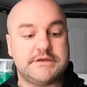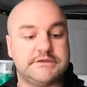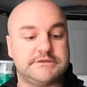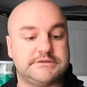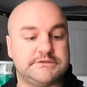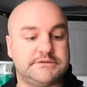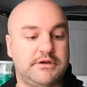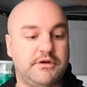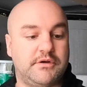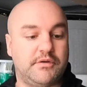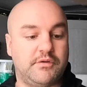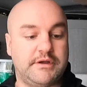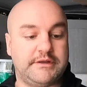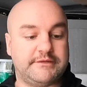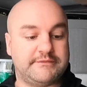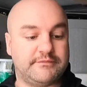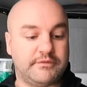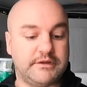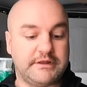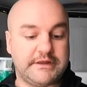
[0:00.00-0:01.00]
So
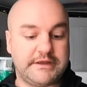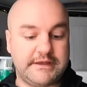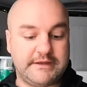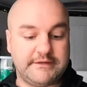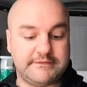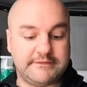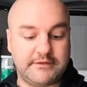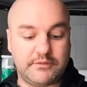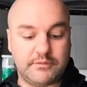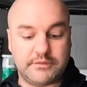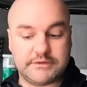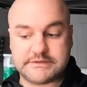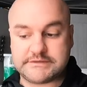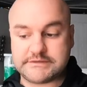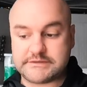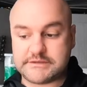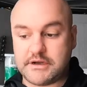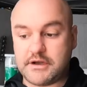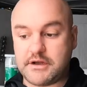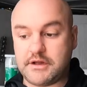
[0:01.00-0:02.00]
it's really easy to
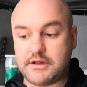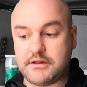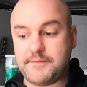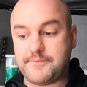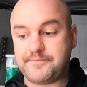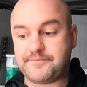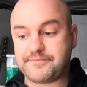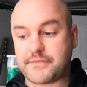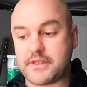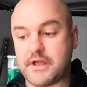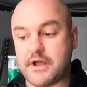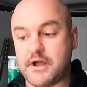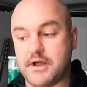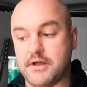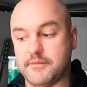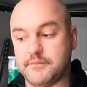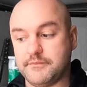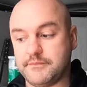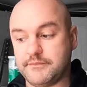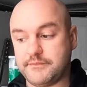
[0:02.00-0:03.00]
install.
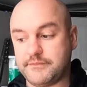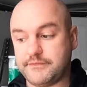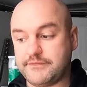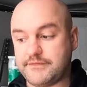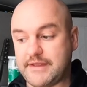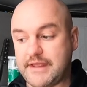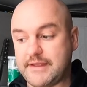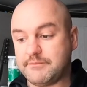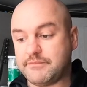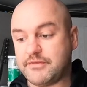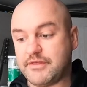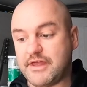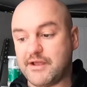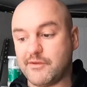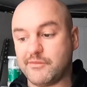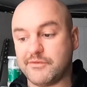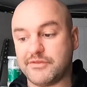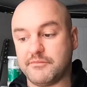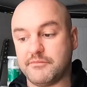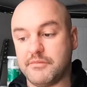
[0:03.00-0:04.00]
Um, same
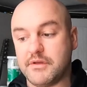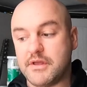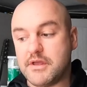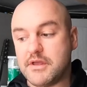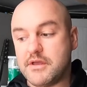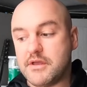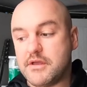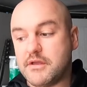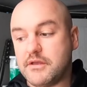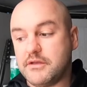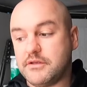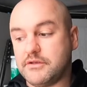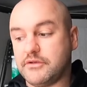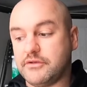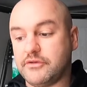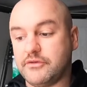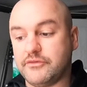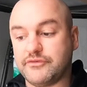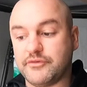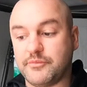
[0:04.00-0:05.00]
thing with a, you
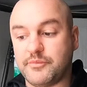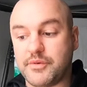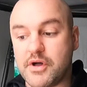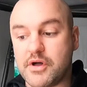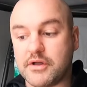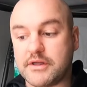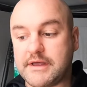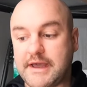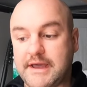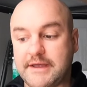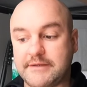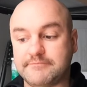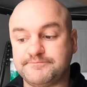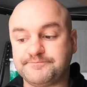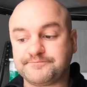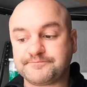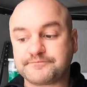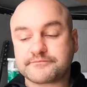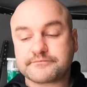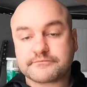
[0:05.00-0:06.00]
use a bulkhead,
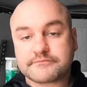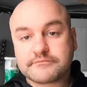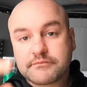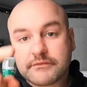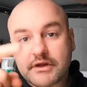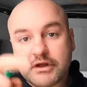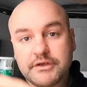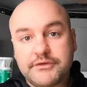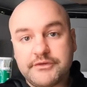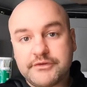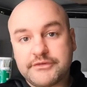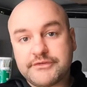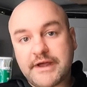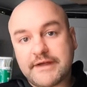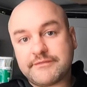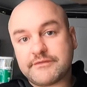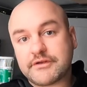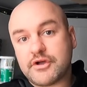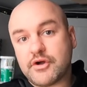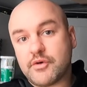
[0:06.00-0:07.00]
you just
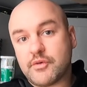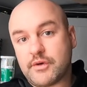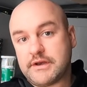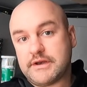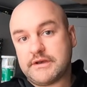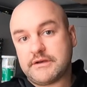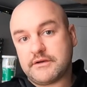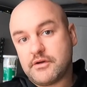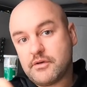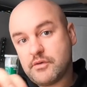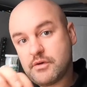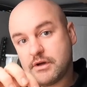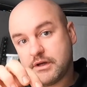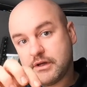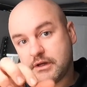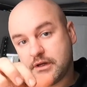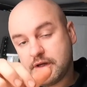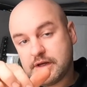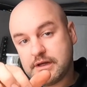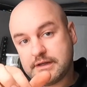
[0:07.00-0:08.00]
have to go in and go
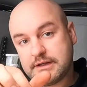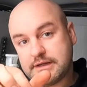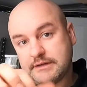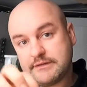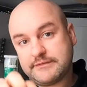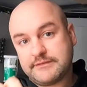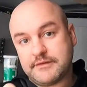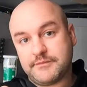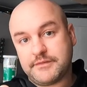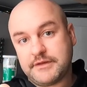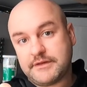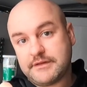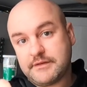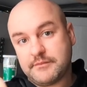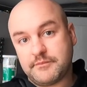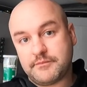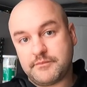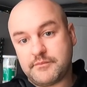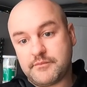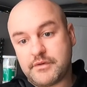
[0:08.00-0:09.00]
uh, get something
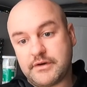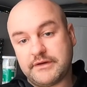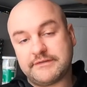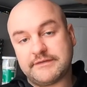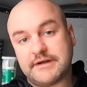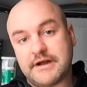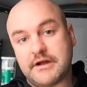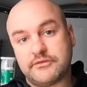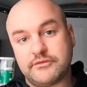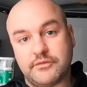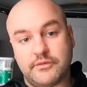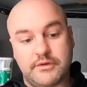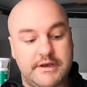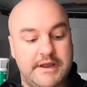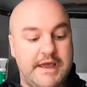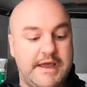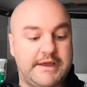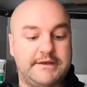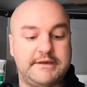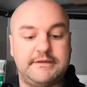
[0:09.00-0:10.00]
that brings it out to a
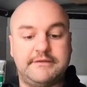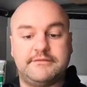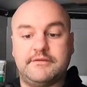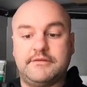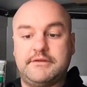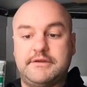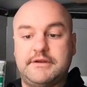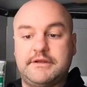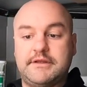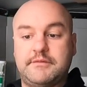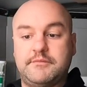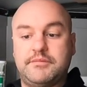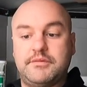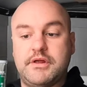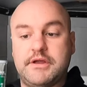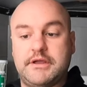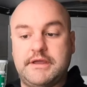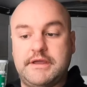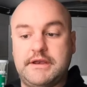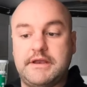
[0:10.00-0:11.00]
90 so that it can
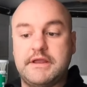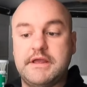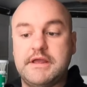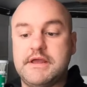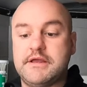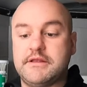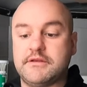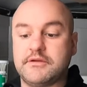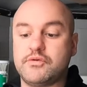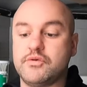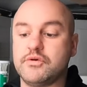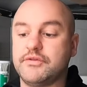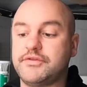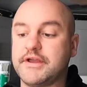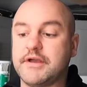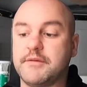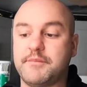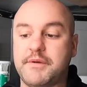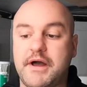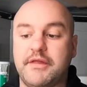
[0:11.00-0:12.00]
plug in the cool
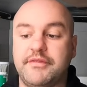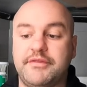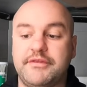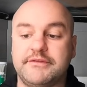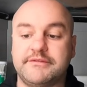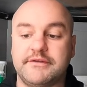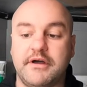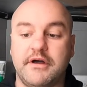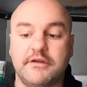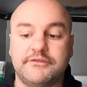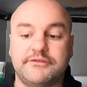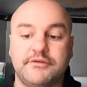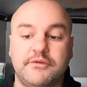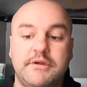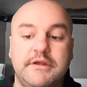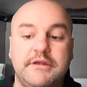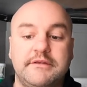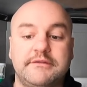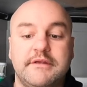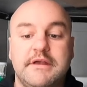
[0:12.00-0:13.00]
thing about this also
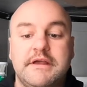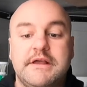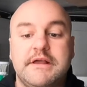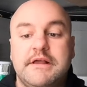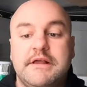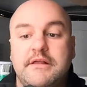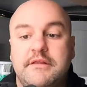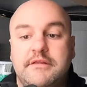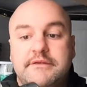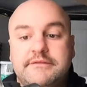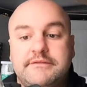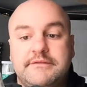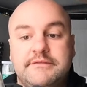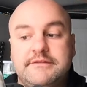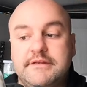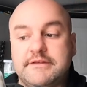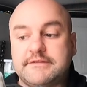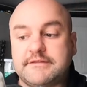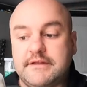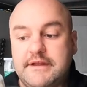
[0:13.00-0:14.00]
is this is
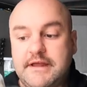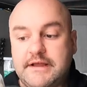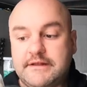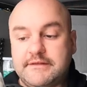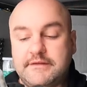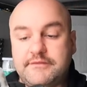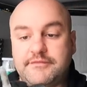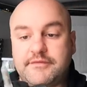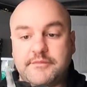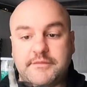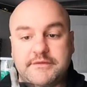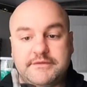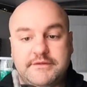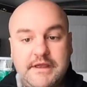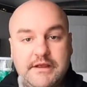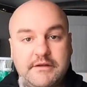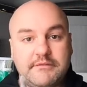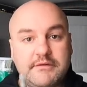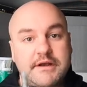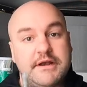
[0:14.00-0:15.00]
disconnected from the
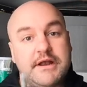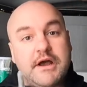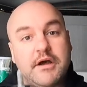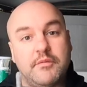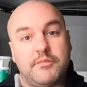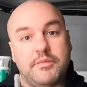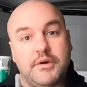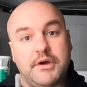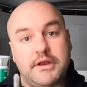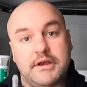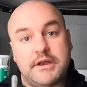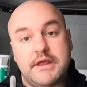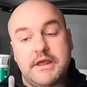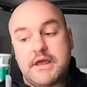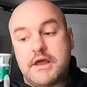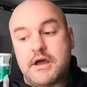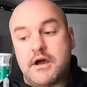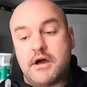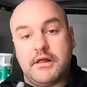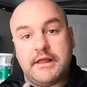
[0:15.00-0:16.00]
tank right now but
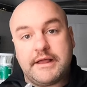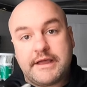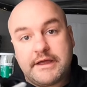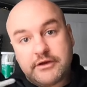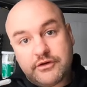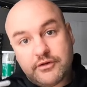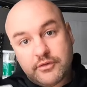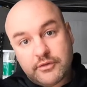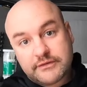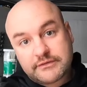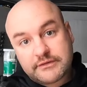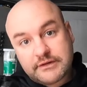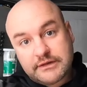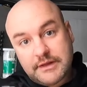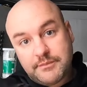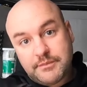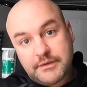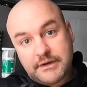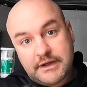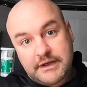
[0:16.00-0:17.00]
all I got to do is
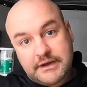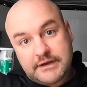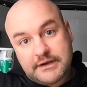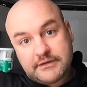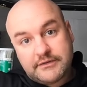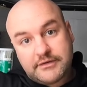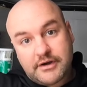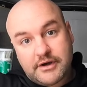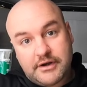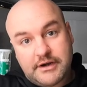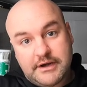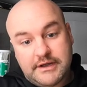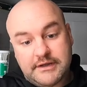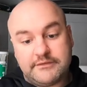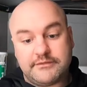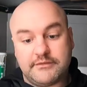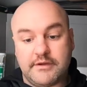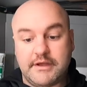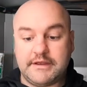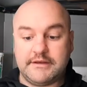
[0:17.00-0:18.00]
clip it in and turn
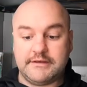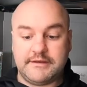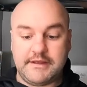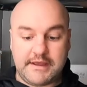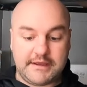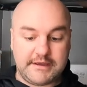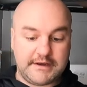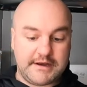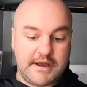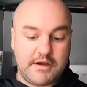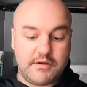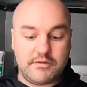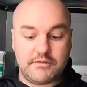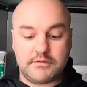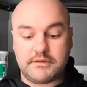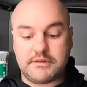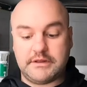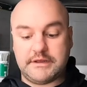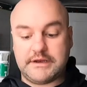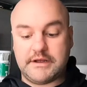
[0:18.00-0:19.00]
it so I can take it
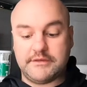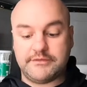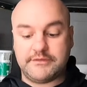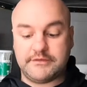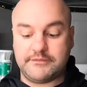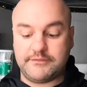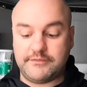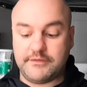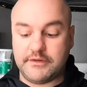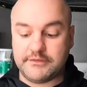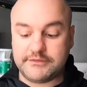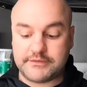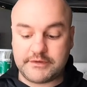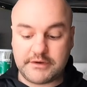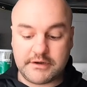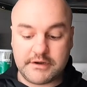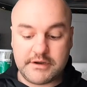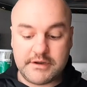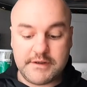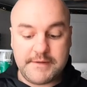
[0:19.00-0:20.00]
out clean out this
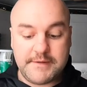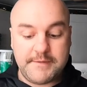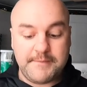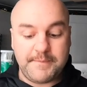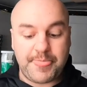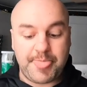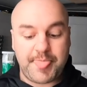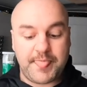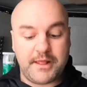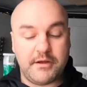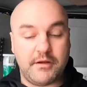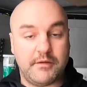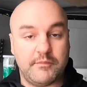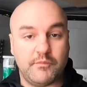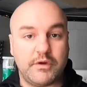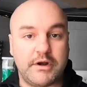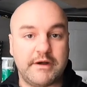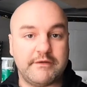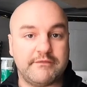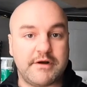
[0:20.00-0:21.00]
filter
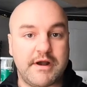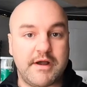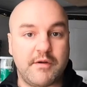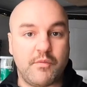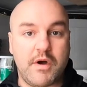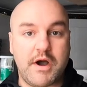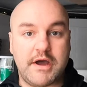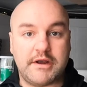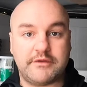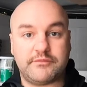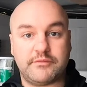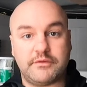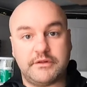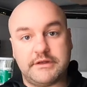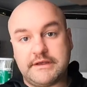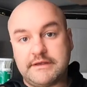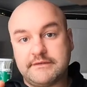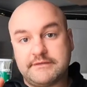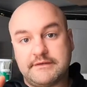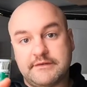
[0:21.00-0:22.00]
um, whatever I want it's
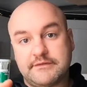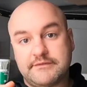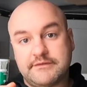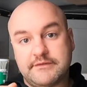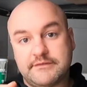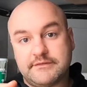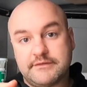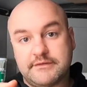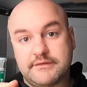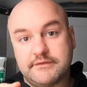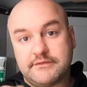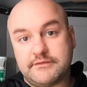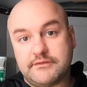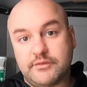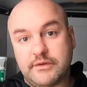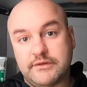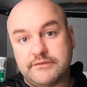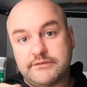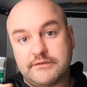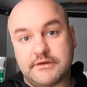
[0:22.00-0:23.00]
really easy it's just a
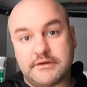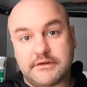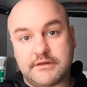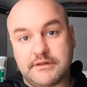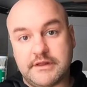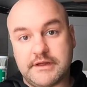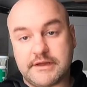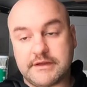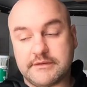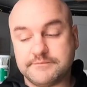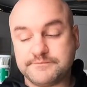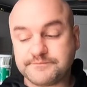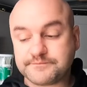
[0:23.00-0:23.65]
twist and a click